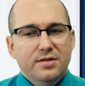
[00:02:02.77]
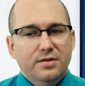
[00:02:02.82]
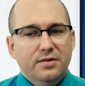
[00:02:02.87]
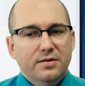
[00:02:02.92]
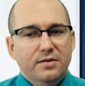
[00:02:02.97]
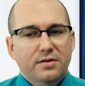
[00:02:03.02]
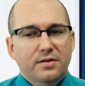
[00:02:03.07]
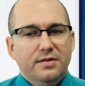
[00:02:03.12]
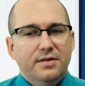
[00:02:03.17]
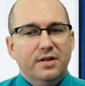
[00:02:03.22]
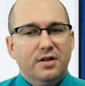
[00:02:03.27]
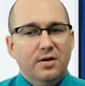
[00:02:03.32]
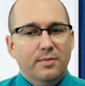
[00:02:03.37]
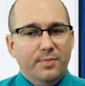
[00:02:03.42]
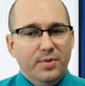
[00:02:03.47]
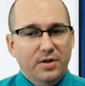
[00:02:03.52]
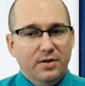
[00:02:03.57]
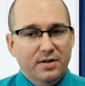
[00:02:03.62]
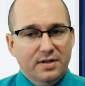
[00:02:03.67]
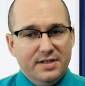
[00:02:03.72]
do the
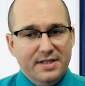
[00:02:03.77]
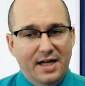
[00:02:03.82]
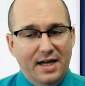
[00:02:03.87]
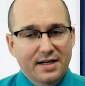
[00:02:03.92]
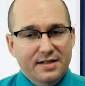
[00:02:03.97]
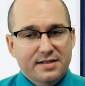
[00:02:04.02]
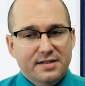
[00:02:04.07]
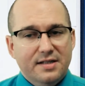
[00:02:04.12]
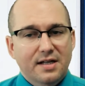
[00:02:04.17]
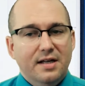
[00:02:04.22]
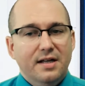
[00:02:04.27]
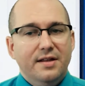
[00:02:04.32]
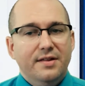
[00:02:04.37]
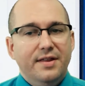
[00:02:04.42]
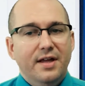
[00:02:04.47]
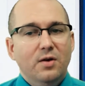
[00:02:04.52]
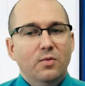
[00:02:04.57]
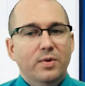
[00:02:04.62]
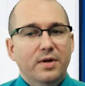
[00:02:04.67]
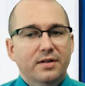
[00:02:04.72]
computer test,
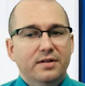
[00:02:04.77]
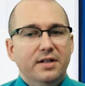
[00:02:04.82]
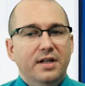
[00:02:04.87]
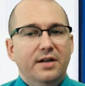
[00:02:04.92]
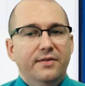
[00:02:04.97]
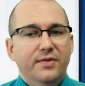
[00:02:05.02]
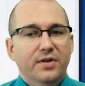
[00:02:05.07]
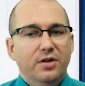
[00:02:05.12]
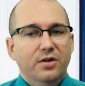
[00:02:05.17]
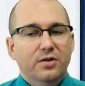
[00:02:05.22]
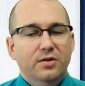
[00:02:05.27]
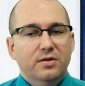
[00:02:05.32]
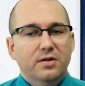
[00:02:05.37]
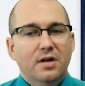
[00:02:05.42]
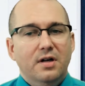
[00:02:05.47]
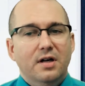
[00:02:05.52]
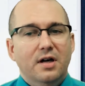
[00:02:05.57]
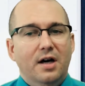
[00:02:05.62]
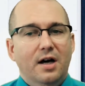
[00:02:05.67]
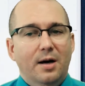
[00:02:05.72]
they will give you
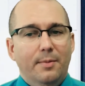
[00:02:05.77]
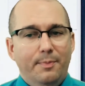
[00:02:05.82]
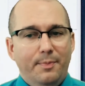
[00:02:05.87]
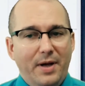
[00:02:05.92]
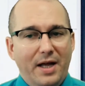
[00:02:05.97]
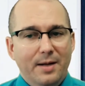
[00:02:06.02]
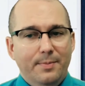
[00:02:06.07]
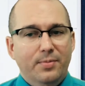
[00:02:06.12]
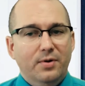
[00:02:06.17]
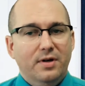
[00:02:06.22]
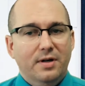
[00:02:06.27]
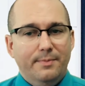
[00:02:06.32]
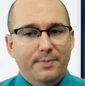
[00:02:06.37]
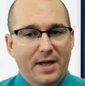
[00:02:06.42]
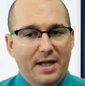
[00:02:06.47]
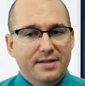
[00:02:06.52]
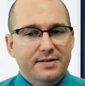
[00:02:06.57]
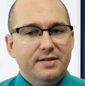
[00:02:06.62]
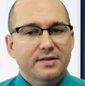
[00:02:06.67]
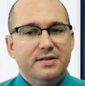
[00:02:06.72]
a paper and
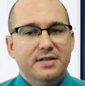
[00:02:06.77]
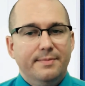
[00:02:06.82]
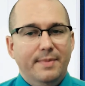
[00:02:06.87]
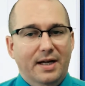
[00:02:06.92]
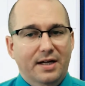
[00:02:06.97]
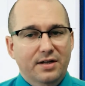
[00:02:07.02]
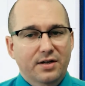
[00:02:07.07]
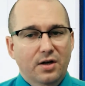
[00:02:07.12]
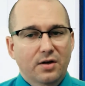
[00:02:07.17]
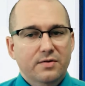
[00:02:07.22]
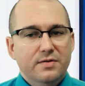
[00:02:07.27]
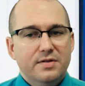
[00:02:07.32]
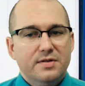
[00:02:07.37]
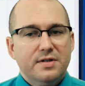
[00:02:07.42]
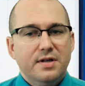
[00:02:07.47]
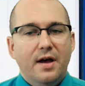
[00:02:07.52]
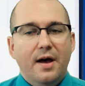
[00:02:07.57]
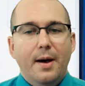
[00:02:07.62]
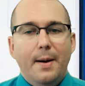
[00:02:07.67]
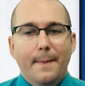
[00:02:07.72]
pencil to make
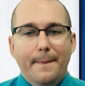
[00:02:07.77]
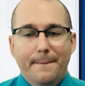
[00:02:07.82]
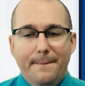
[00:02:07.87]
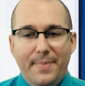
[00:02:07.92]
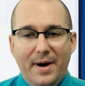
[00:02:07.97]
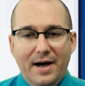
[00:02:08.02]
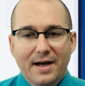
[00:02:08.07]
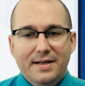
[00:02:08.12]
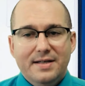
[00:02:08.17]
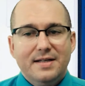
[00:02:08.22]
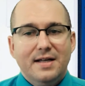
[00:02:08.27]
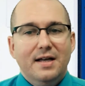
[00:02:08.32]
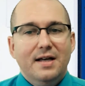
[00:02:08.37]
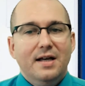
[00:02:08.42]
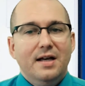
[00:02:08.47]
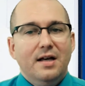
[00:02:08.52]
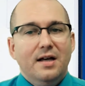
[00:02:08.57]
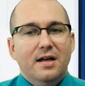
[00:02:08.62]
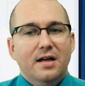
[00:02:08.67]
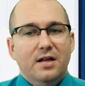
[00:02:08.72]
notes, but
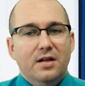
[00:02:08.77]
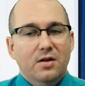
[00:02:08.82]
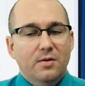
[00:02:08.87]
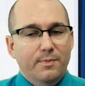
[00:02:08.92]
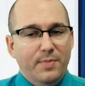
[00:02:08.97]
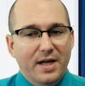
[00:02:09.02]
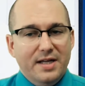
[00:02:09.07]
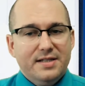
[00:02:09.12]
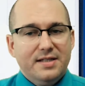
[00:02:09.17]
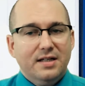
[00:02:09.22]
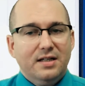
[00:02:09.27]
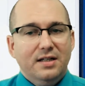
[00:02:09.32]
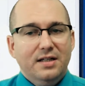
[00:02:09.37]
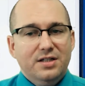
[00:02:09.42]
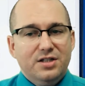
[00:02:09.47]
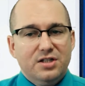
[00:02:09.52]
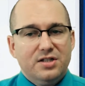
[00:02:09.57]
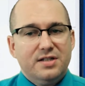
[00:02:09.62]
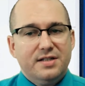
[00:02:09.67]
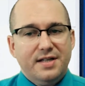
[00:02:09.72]
you basically
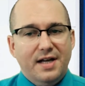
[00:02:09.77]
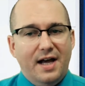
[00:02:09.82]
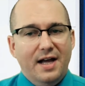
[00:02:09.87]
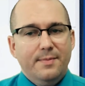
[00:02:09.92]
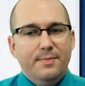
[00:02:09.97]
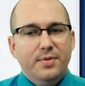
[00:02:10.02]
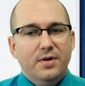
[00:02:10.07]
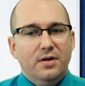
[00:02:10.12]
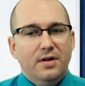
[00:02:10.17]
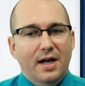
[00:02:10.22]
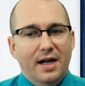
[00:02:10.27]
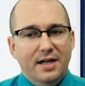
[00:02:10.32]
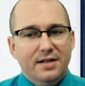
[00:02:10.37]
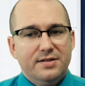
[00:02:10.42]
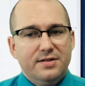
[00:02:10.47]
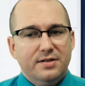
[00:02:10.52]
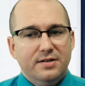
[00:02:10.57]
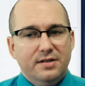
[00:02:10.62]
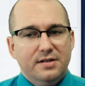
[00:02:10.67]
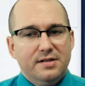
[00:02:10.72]
just type your
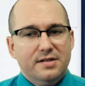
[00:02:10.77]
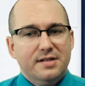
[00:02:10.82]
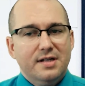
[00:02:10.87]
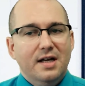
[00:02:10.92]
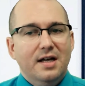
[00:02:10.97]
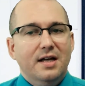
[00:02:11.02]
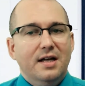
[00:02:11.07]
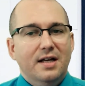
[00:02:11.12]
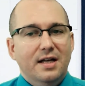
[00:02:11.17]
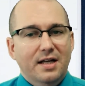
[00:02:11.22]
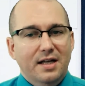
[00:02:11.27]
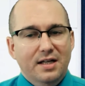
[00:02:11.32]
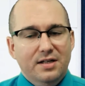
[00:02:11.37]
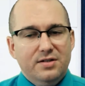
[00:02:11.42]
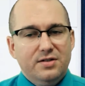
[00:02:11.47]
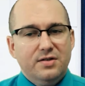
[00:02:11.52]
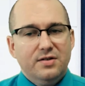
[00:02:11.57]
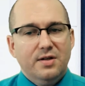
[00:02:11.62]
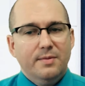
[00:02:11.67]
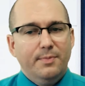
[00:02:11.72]
answers
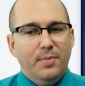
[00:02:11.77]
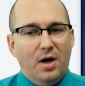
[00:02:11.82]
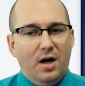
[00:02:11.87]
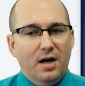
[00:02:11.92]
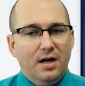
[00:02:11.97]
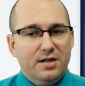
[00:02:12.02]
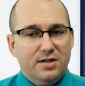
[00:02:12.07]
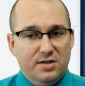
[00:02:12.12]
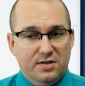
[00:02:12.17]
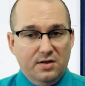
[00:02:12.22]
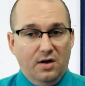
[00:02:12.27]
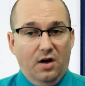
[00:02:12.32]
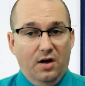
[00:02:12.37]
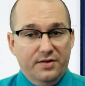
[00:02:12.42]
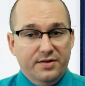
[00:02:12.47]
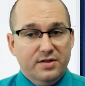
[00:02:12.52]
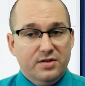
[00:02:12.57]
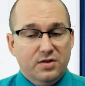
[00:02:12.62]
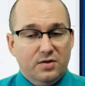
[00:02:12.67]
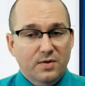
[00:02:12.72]
into the box
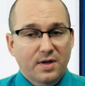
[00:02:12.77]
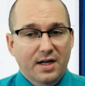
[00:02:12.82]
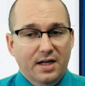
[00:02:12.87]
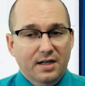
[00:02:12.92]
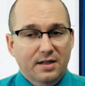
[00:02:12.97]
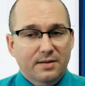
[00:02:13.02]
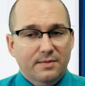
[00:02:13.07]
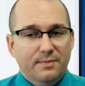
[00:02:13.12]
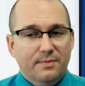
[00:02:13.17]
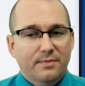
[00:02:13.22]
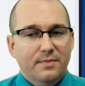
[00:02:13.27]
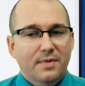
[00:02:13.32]
on the screen.